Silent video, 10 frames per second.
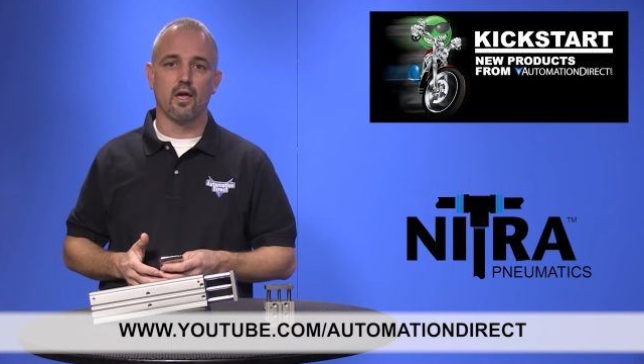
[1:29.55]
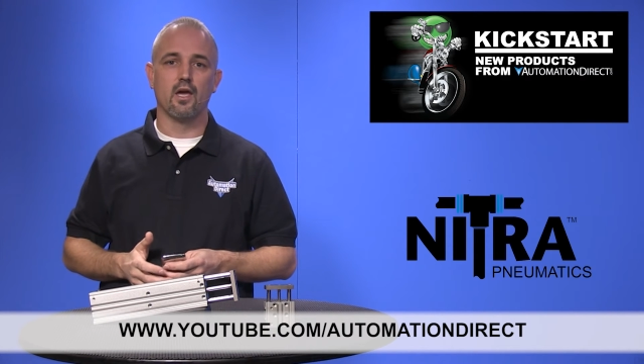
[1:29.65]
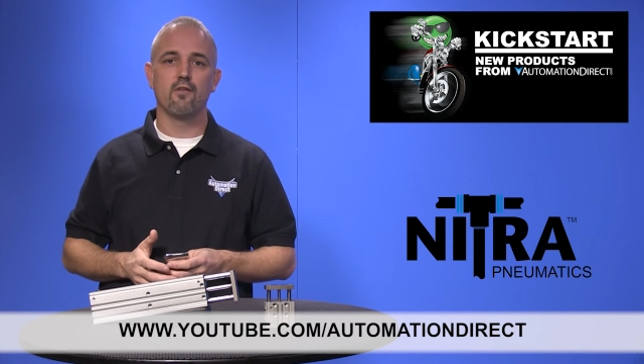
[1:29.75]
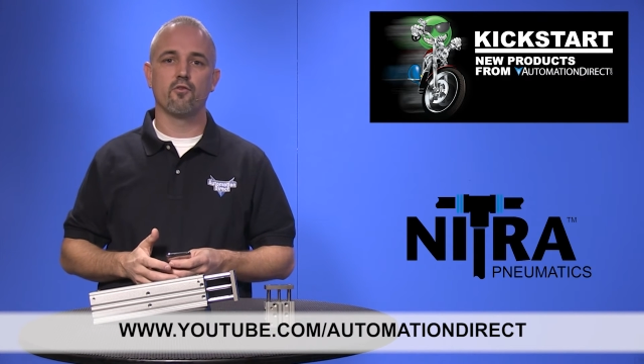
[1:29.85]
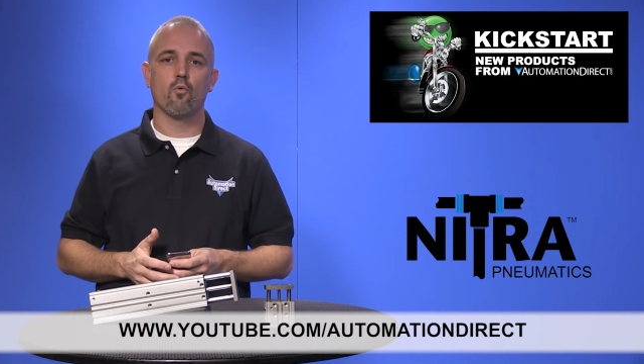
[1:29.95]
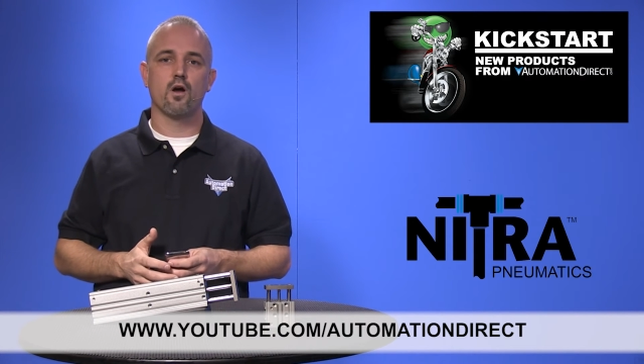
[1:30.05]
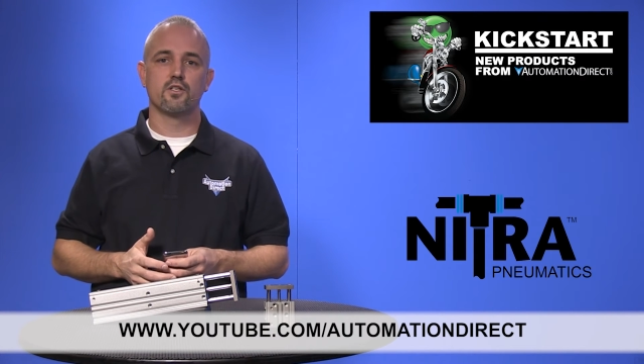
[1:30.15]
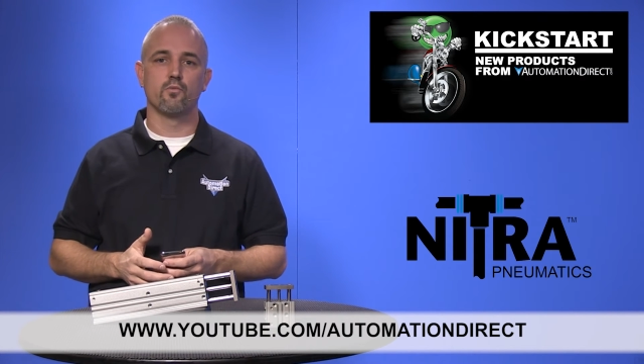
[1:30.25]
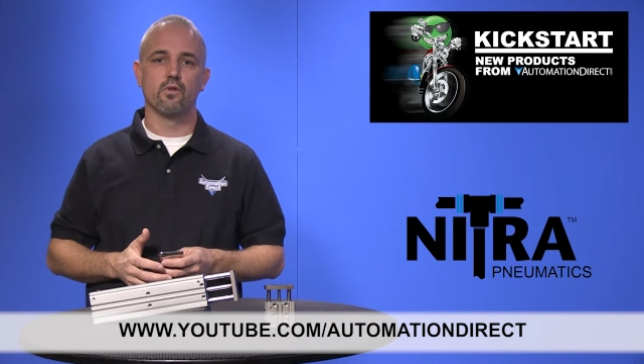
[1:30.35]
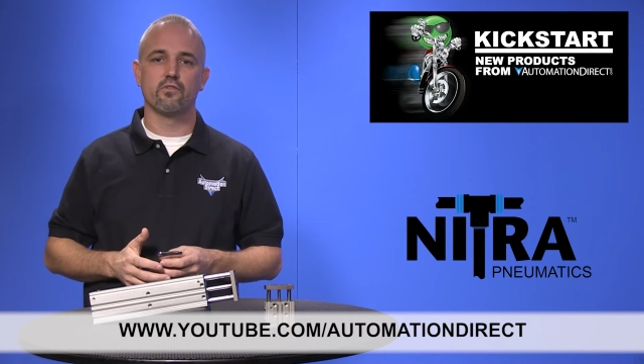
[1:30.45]
And if you're
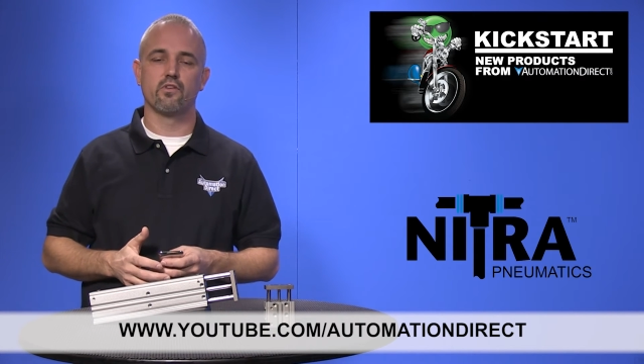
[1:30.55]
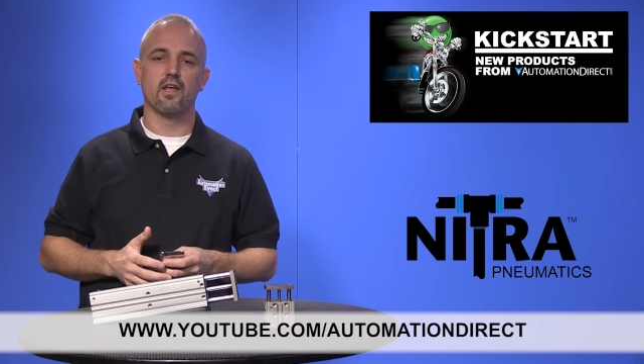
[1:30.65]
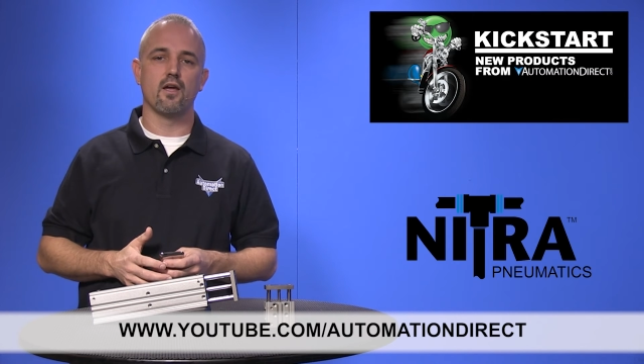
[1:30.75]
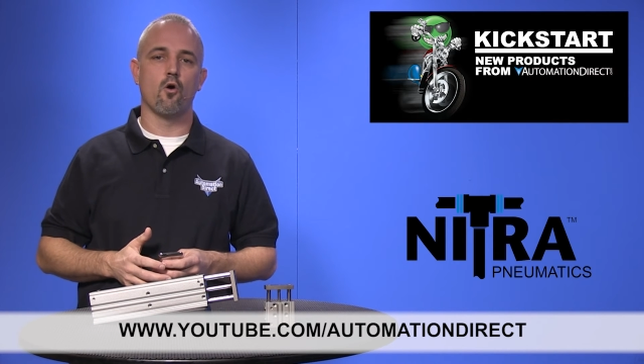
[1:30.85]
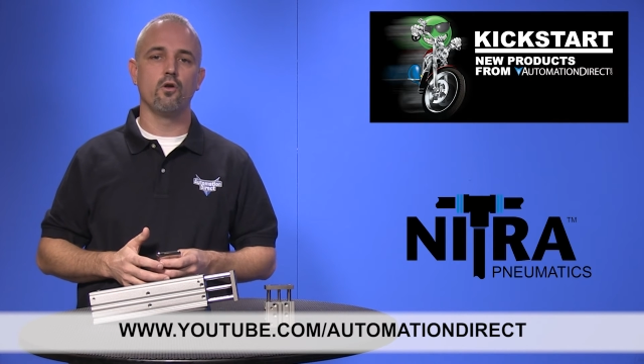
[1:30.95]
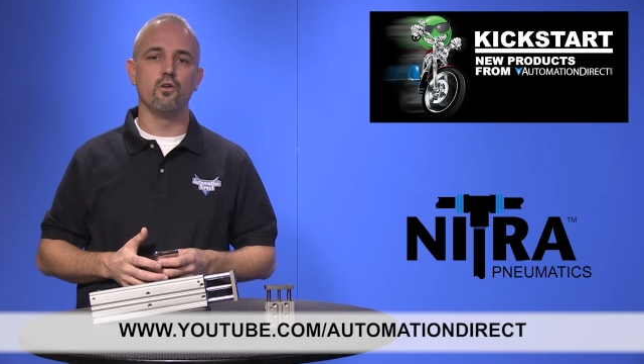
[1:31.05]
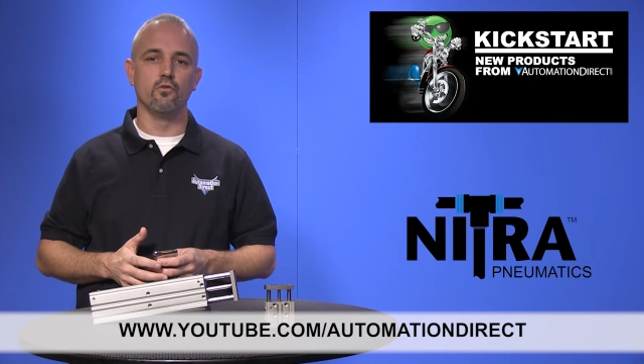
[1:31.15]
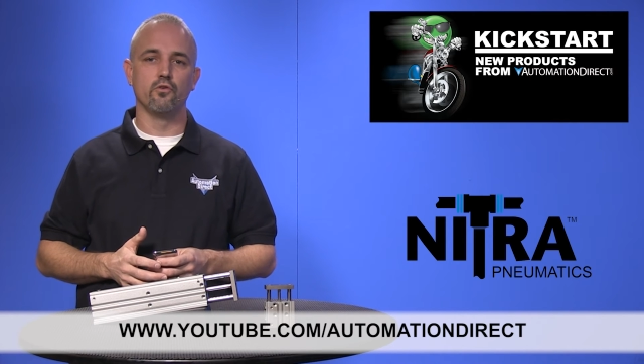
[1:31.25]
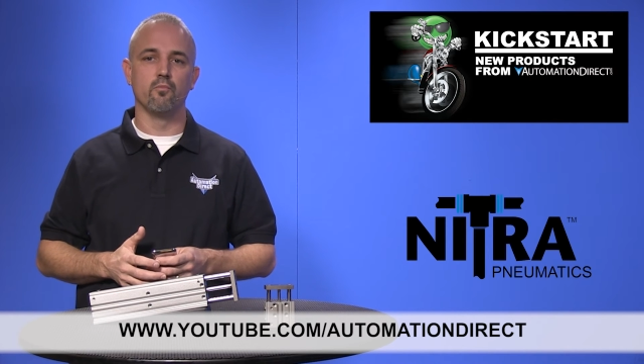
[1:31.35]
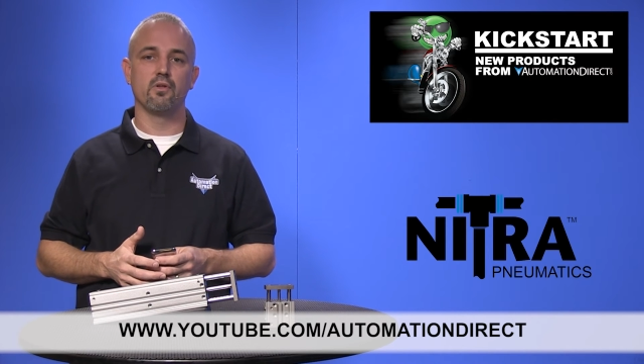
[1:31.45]
watching with us today on
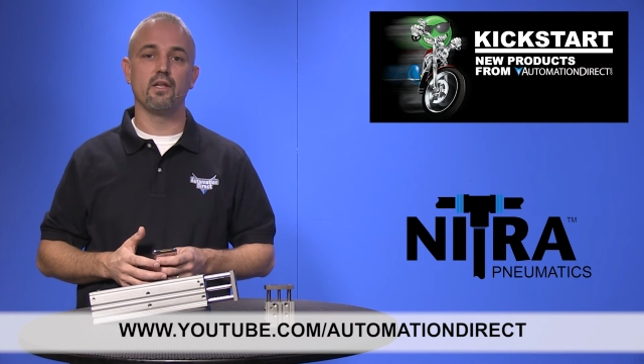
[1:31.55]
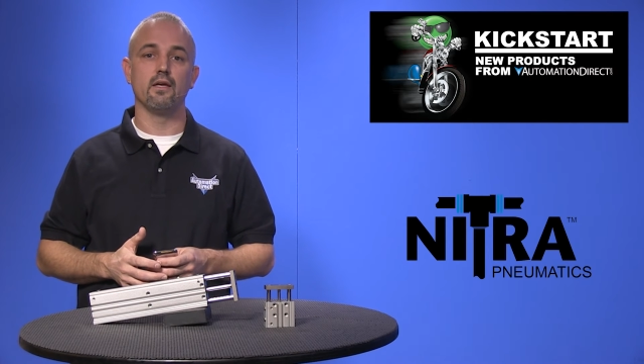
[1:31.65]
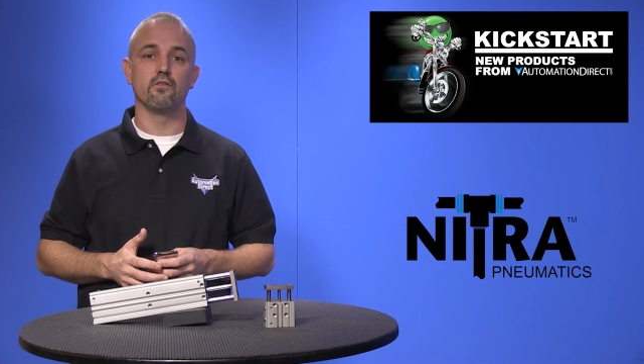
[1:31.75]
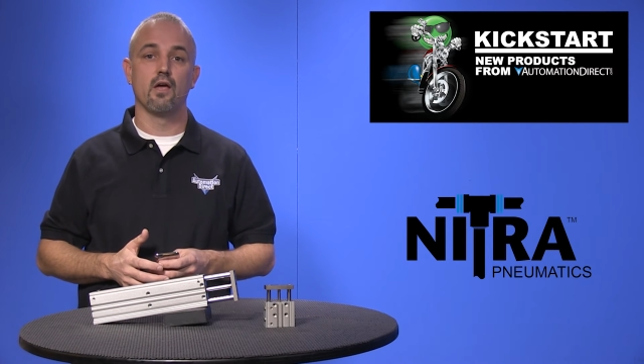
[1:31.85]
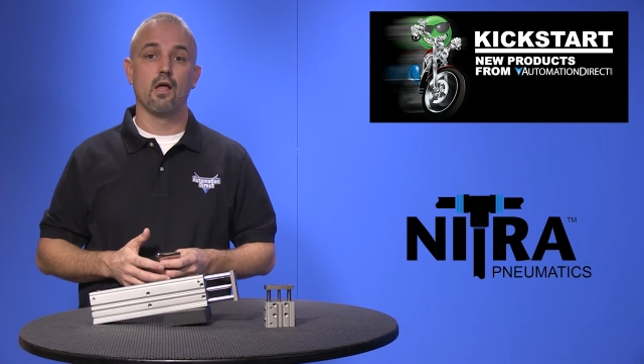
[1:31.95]
YouTube, please